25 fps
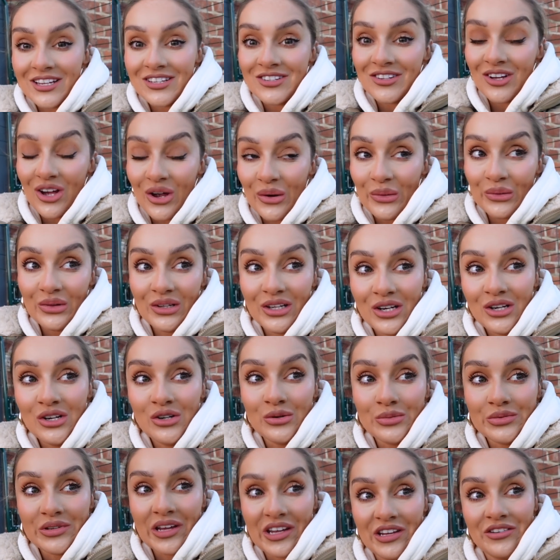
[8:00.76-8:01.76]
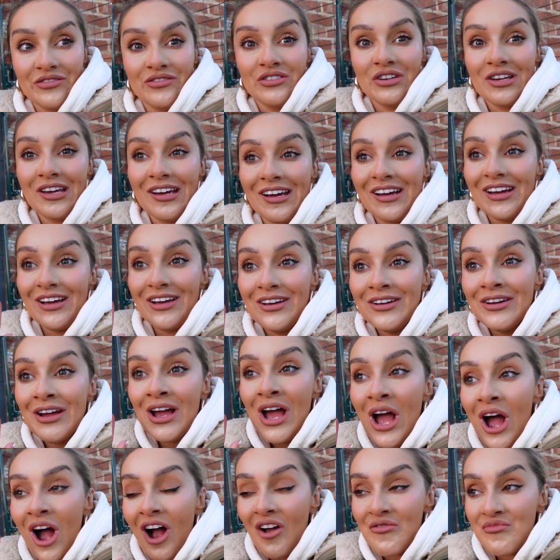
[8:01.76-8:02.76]
so a little update for you.
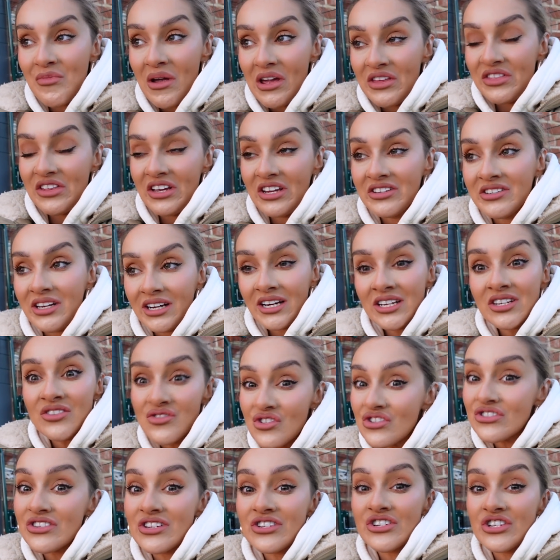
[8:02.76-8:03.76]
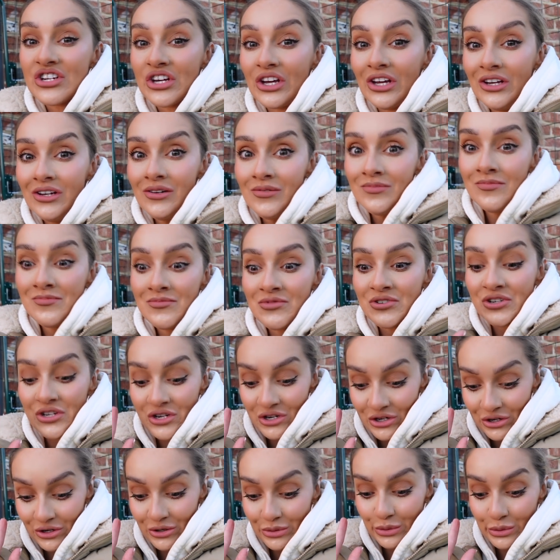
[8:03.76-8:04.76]
I've made the executive decision
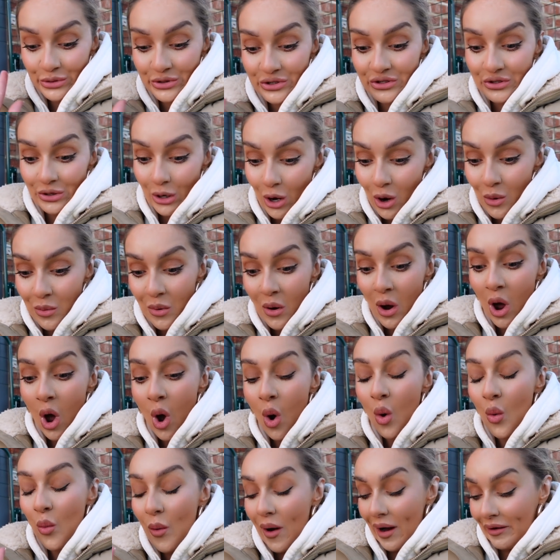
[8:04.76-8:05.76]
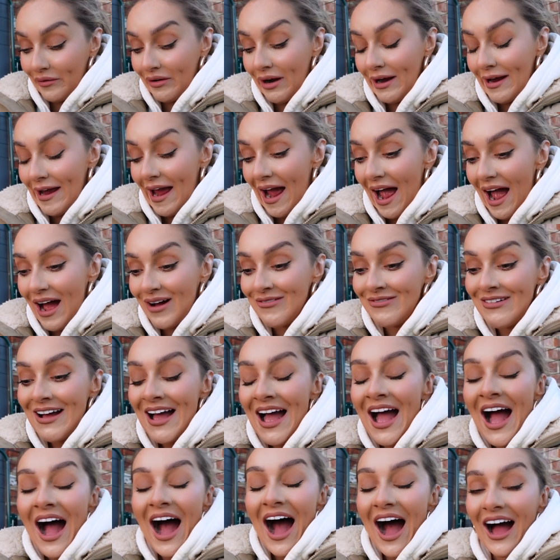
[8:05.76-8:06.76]
to stop where I am
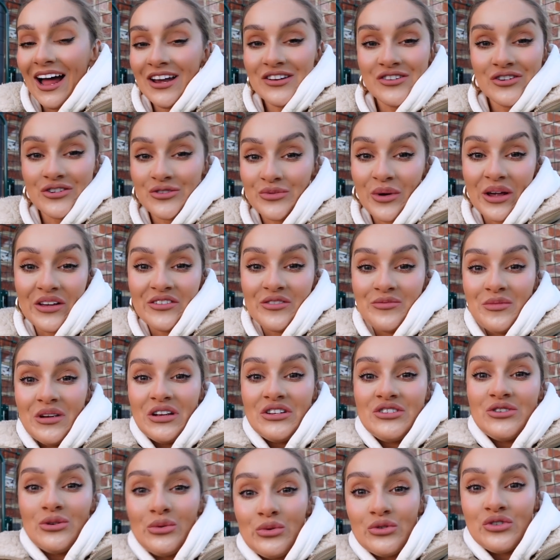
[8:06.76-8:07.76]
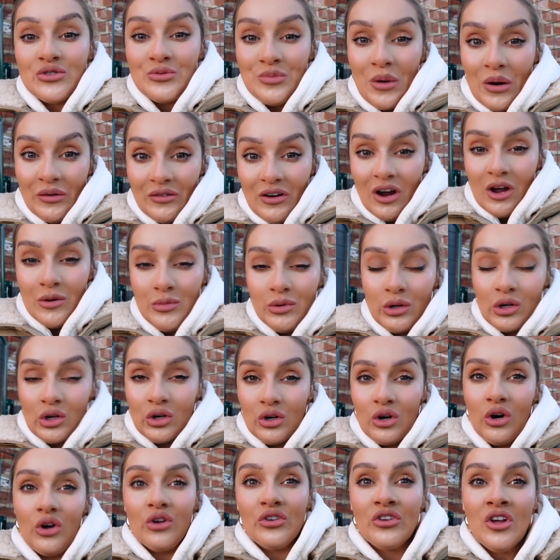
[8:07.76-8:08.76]
and just wait for Mitchell tomorrow,
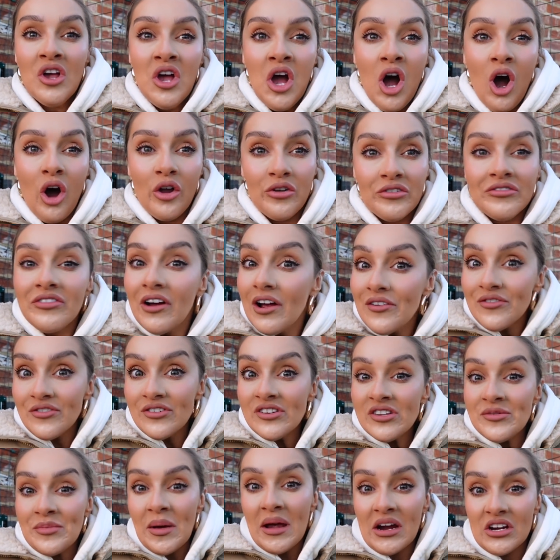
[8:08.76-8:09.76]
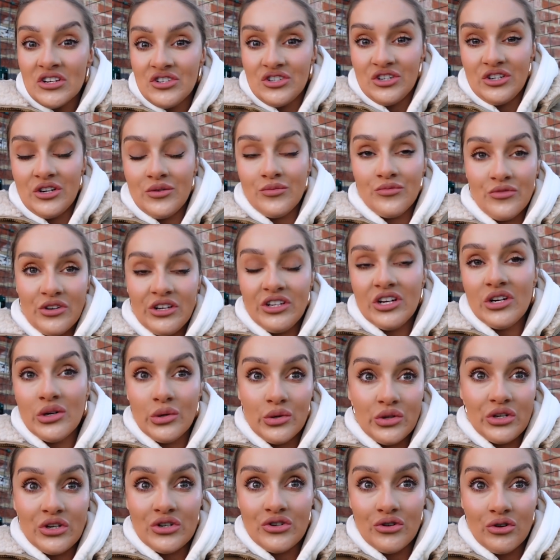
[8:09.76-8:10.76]
because on further inspection and reading all
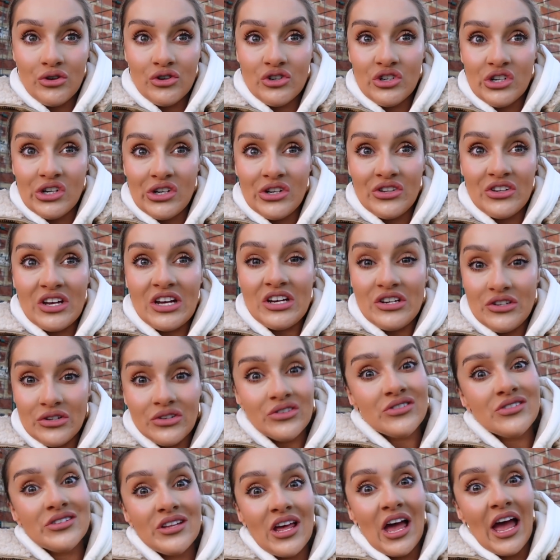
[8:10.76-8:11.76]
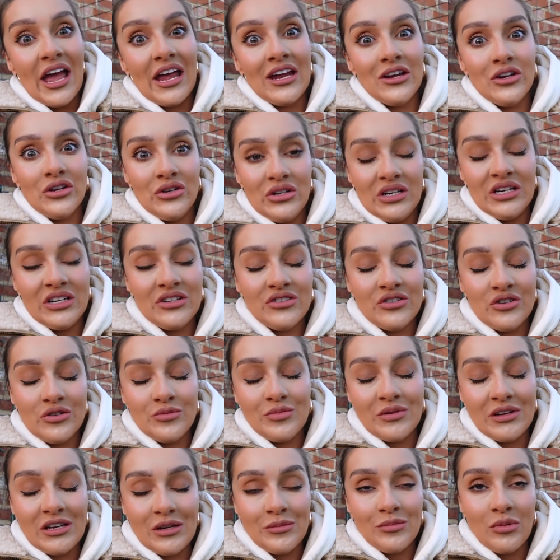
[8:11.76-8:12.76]
the instructions, it does say you need 2
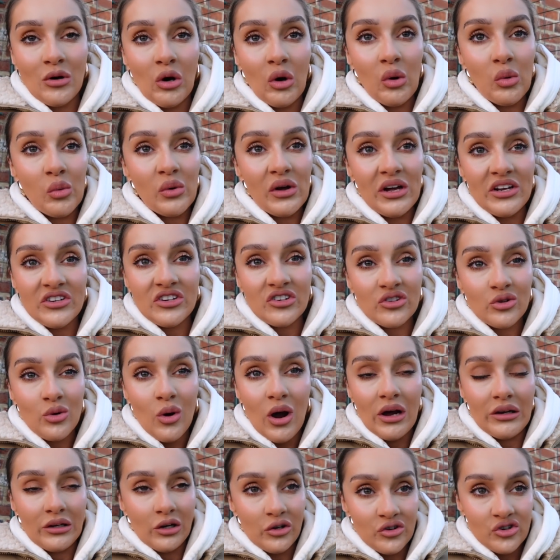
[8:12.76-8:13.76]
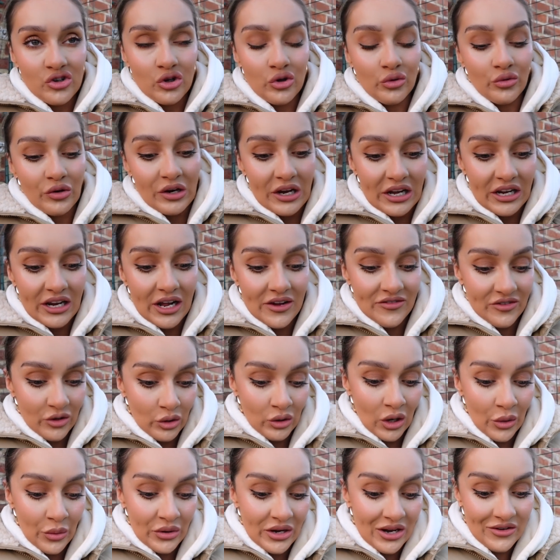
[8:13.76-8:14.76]
people, which is quite logical really. I feel
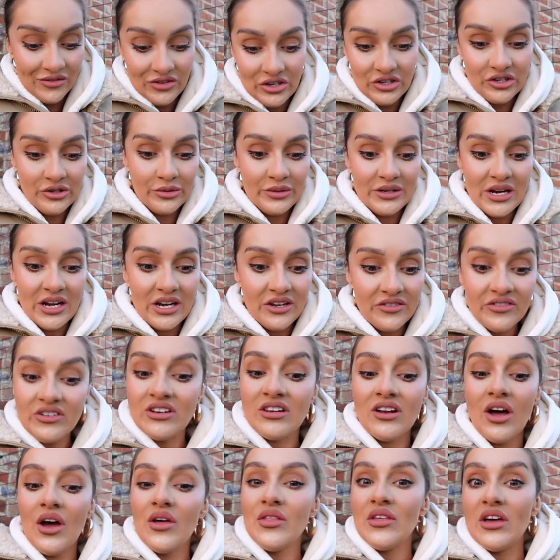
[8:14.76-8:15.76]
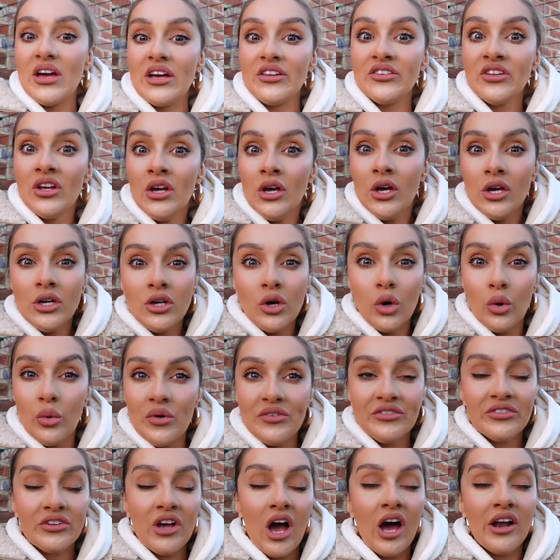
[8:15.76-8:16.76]
like whenever you're doing anything like this, you
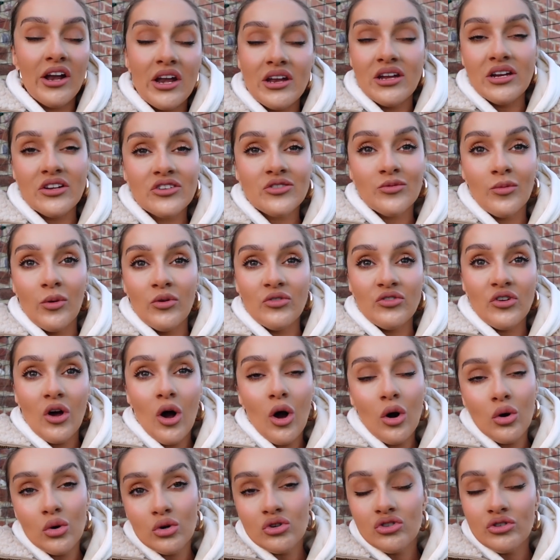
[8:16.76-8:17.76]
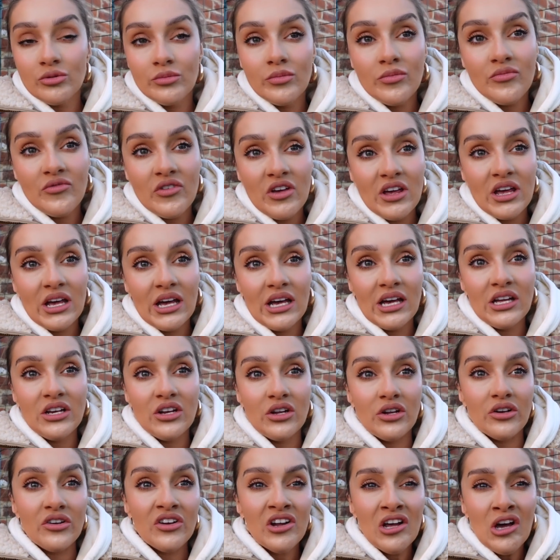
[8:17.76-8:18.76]
always kind of need someone to hold something,
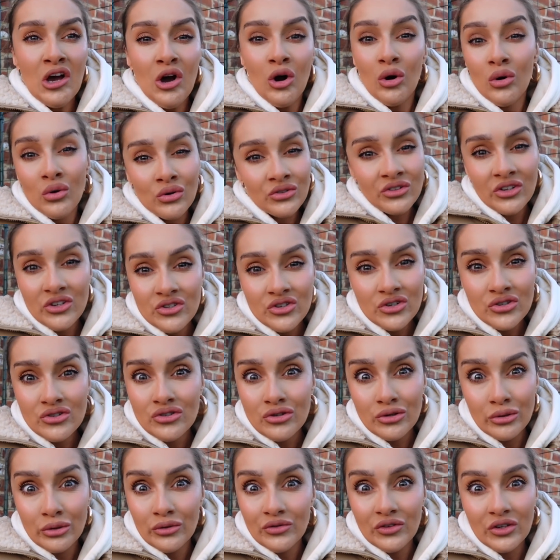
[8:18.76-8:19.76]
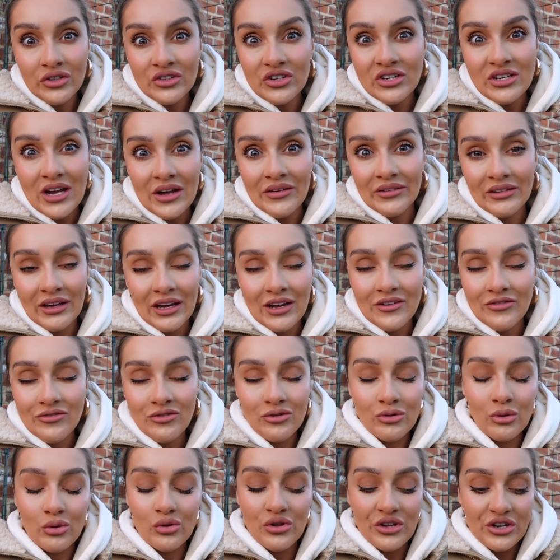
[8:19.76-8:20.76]
and also just 2 of you to navigate
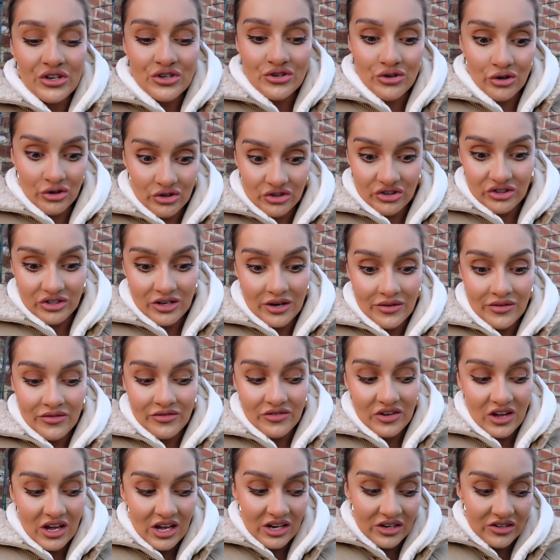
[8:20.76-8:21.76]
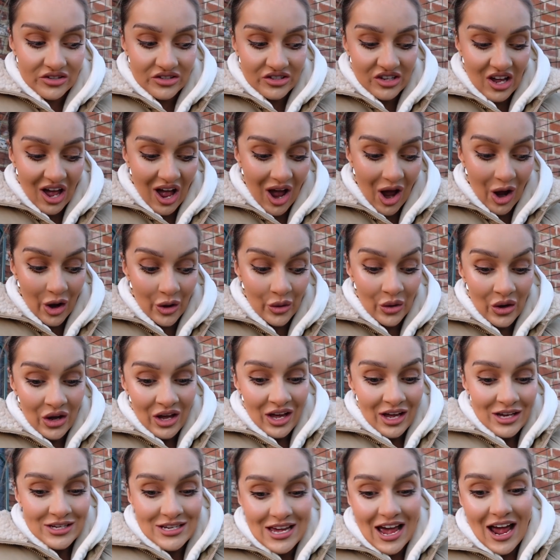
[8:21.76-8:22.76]
through all the instructions and everything. So
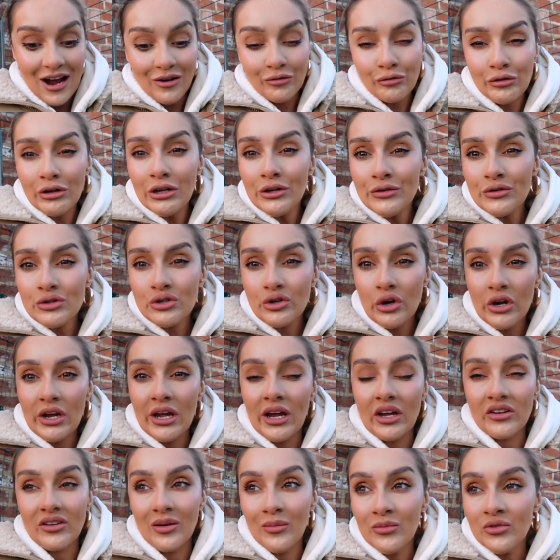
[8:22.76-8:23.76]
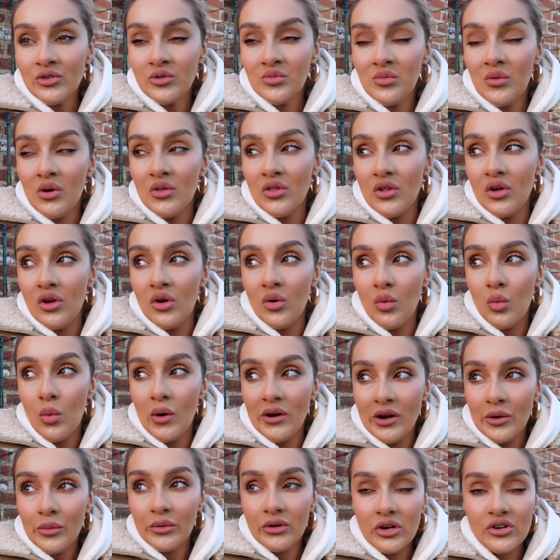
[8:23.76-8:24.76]
yeah, really frustrating, because I'm someone that
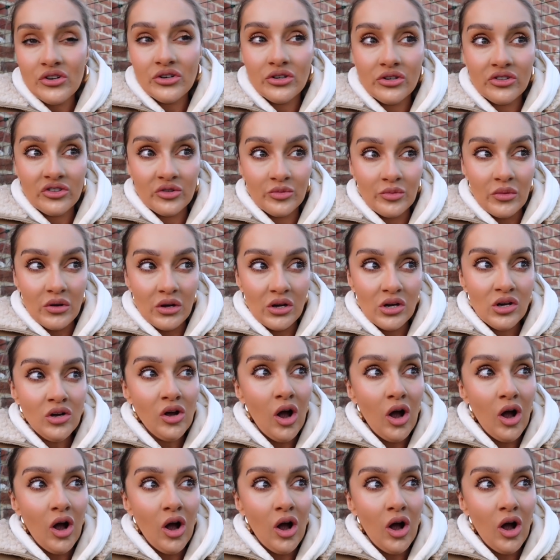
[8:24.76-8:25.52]
when I want to do something,